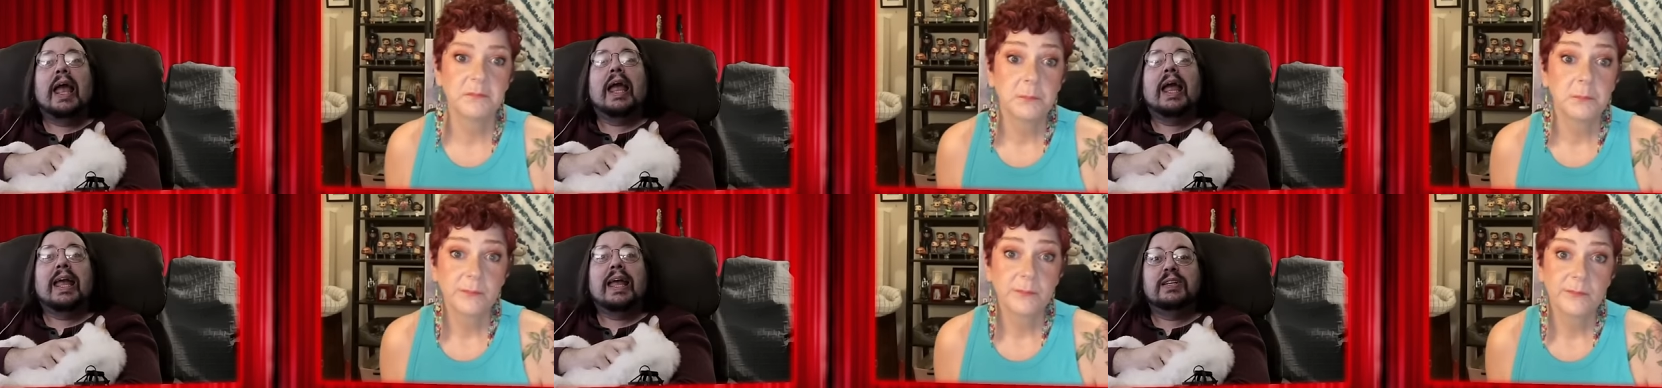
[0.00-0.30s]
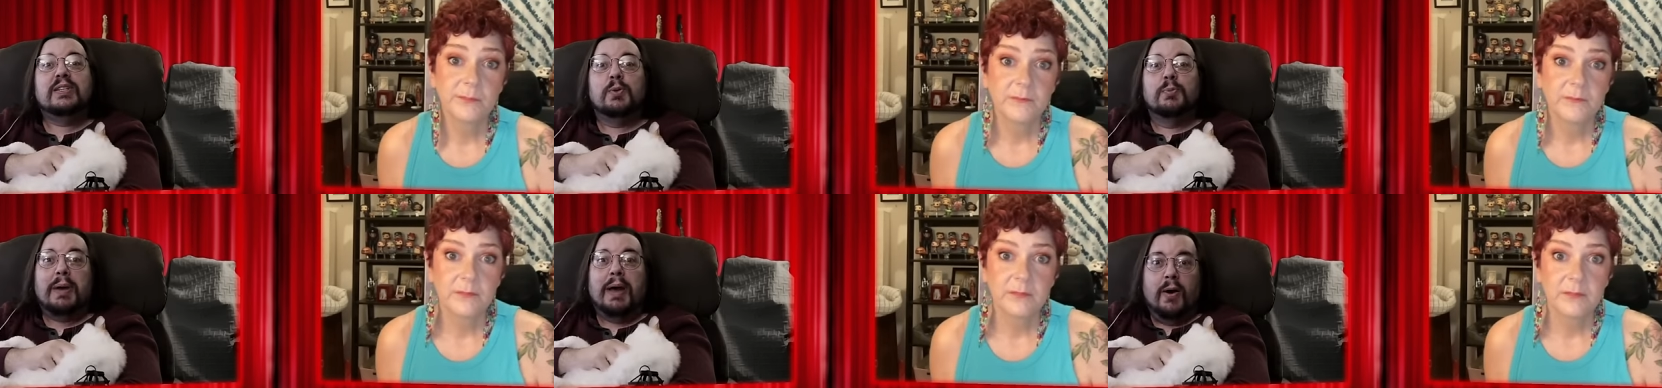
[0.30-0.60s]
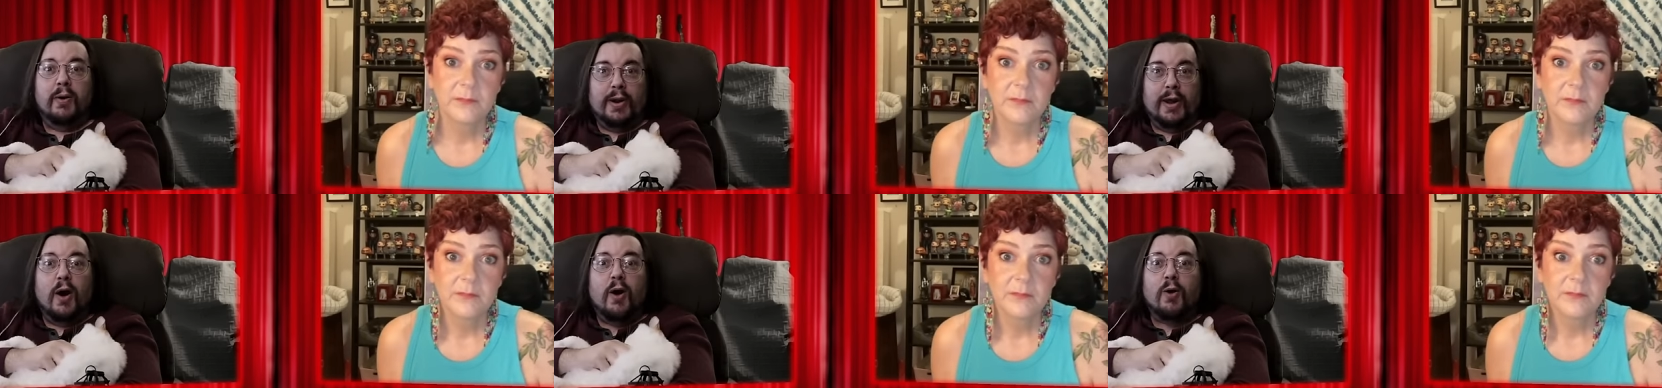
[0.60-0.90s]
Speaker 1: He's
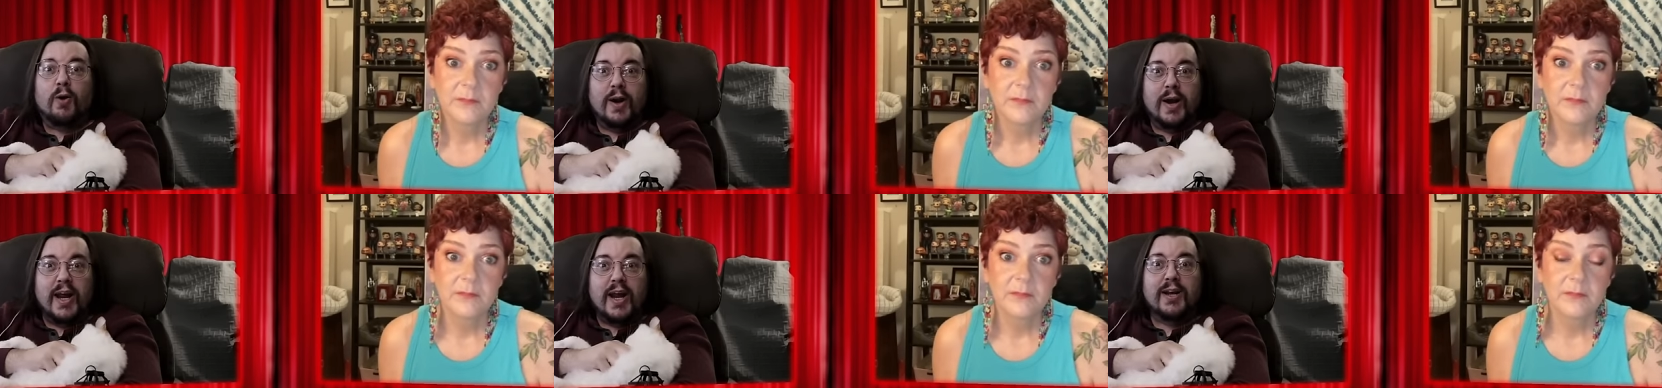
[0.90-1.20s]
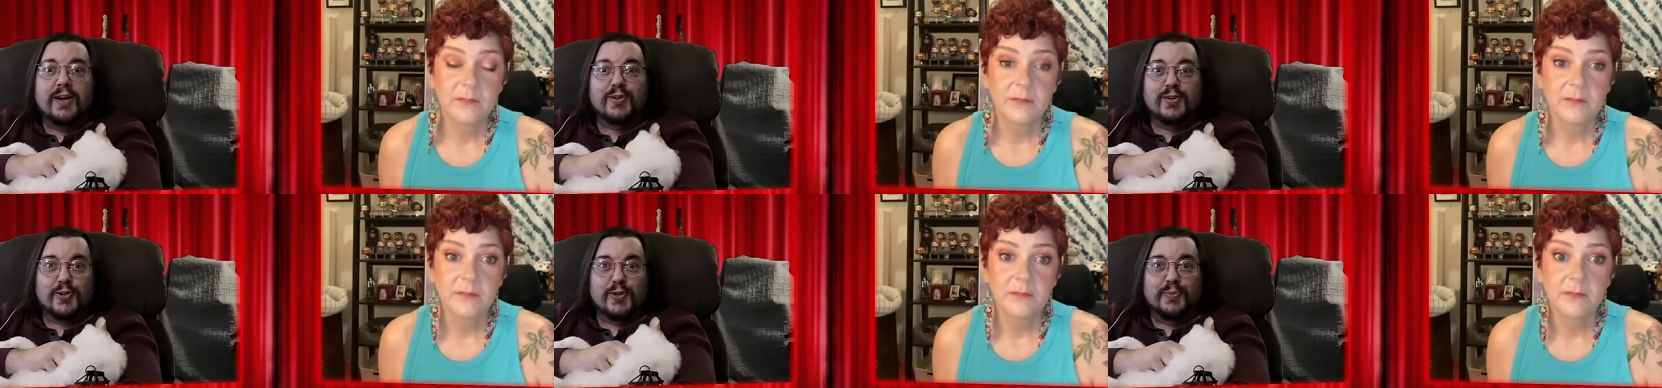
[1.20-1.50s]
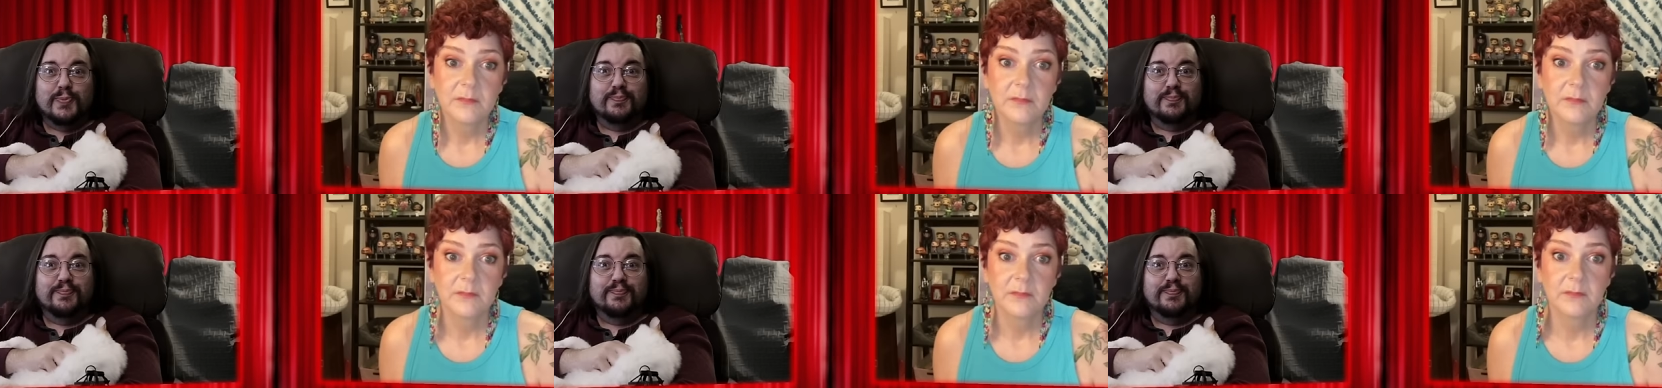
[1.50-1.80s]
about our
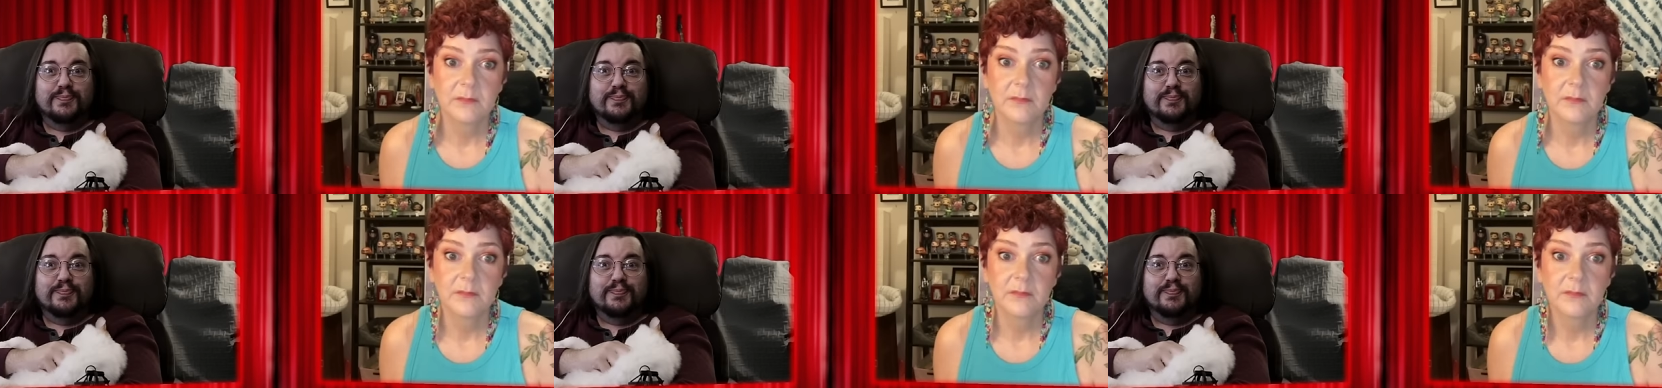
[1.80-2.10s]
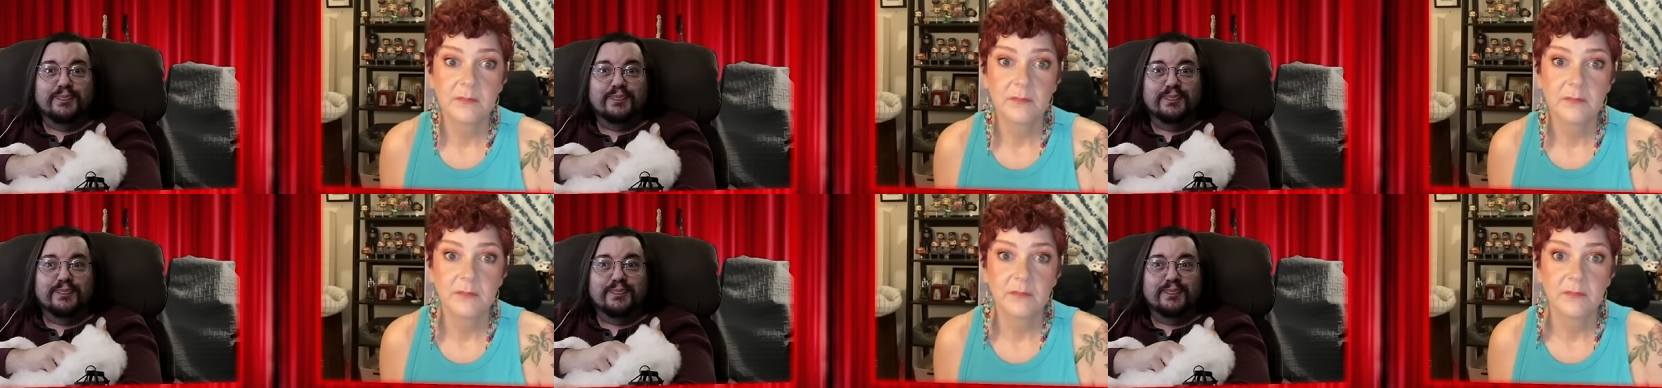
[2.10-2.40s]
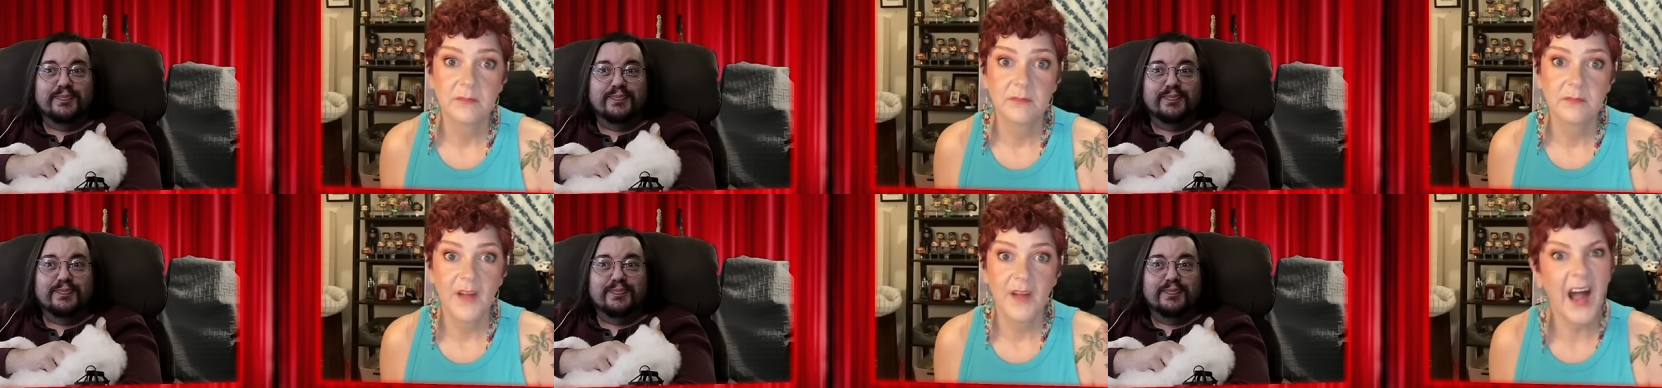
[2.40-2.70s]
age.
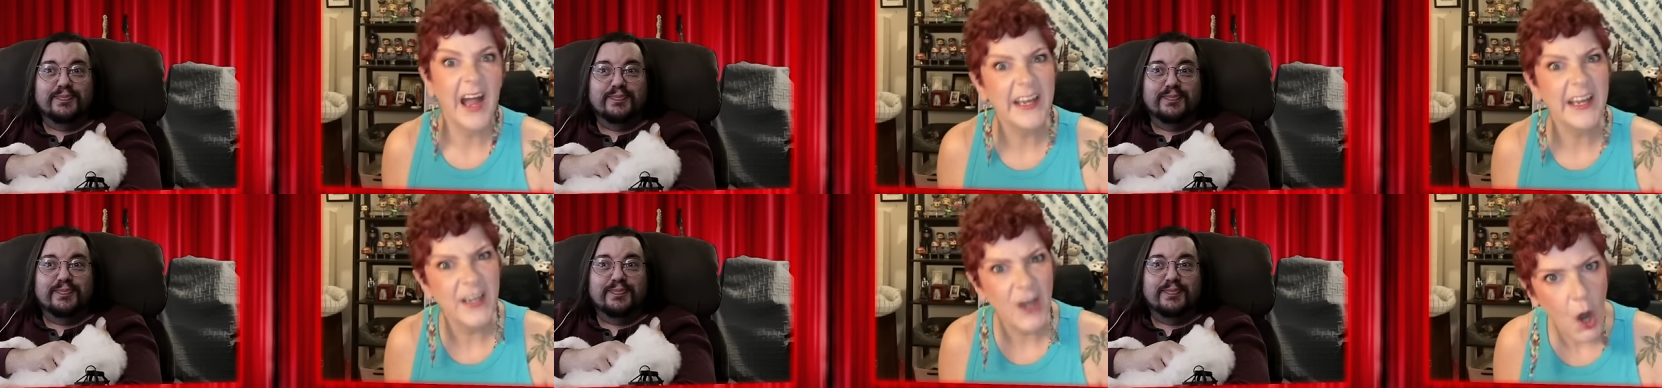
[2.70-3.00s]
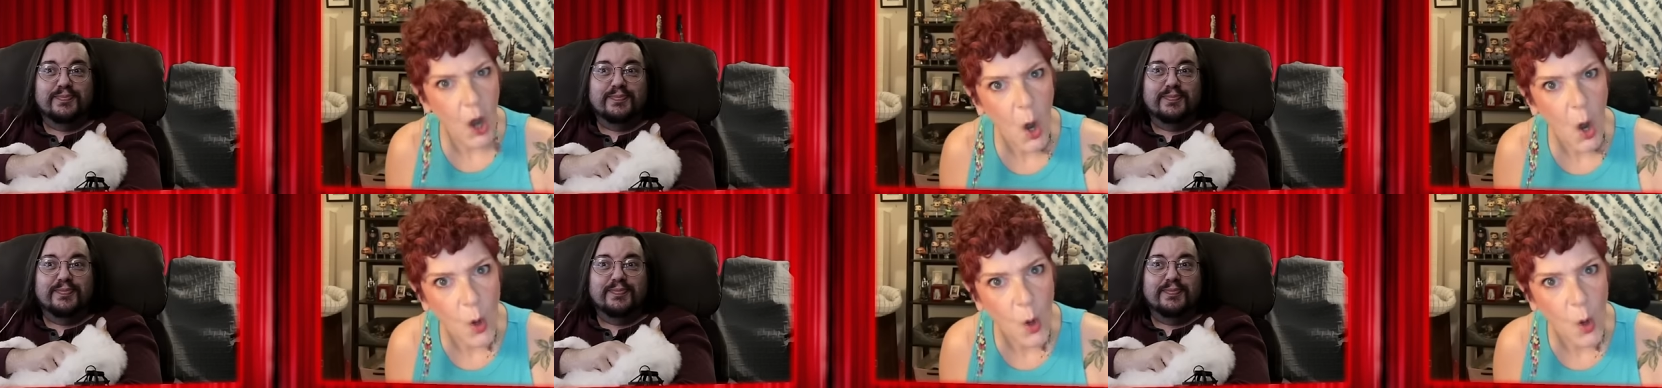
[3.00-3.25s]
I